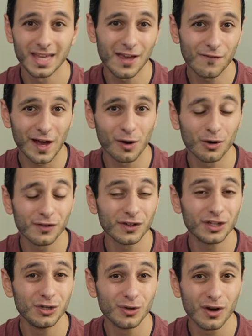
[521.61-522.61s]
If,
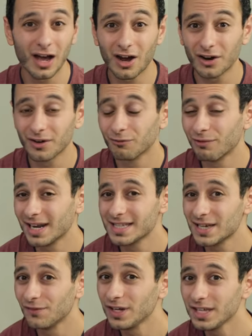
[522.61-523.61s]
however, you are
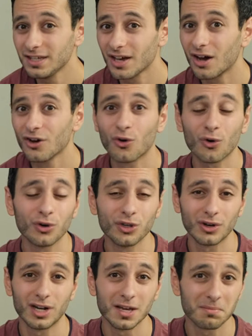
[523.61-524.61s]
relatively young or
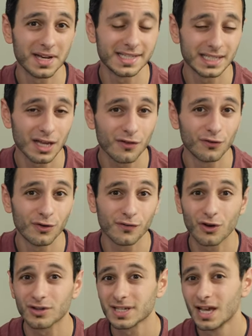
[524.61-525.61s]
you're like myself who have
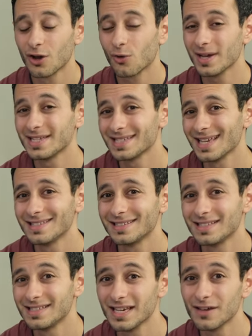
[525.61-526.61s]
got quite
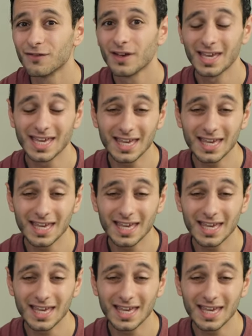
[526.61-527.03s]
sensitive